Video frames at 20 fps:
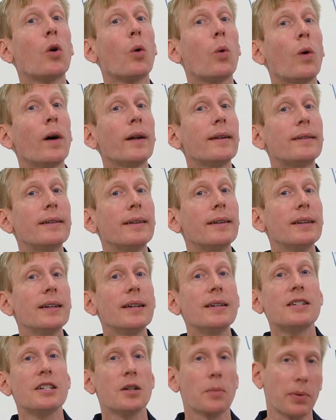
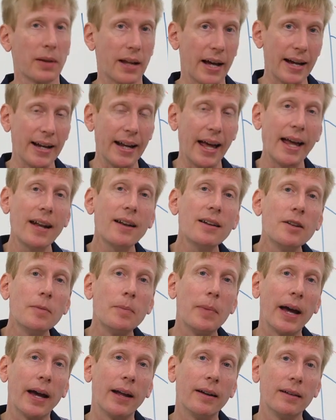quantity supplied and
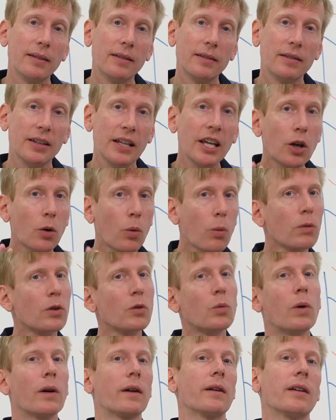demanded equal
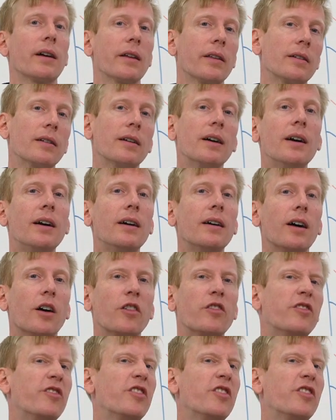to one another of